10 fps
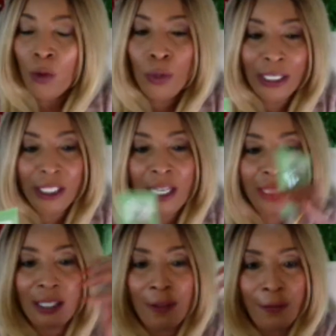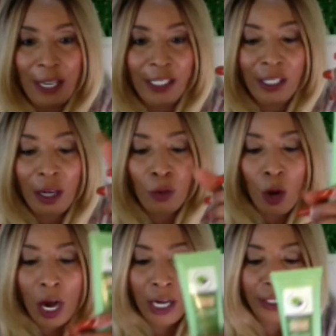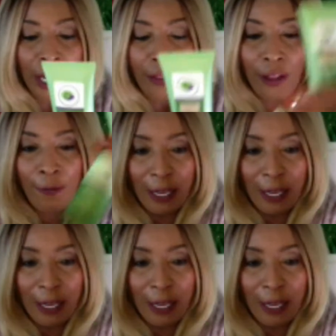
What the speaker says: which is the facial wash, the